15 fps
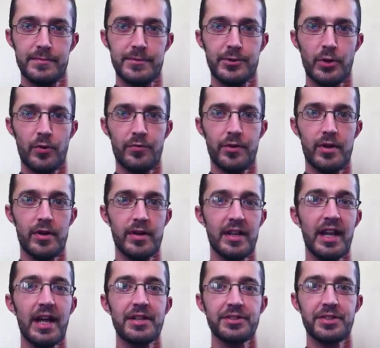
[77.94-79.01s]
so far in the
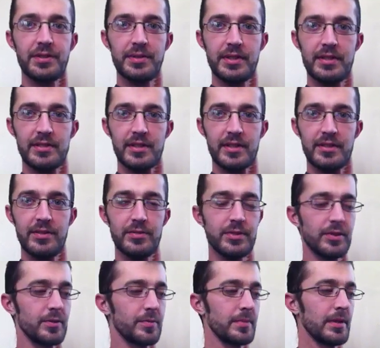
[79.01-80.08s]
last 2 years on
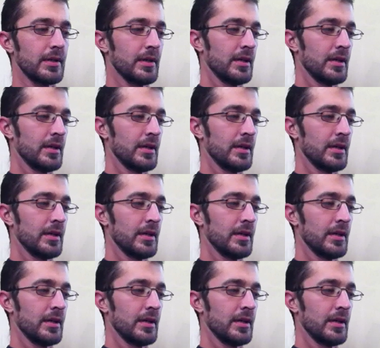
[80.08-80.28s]
YouTube.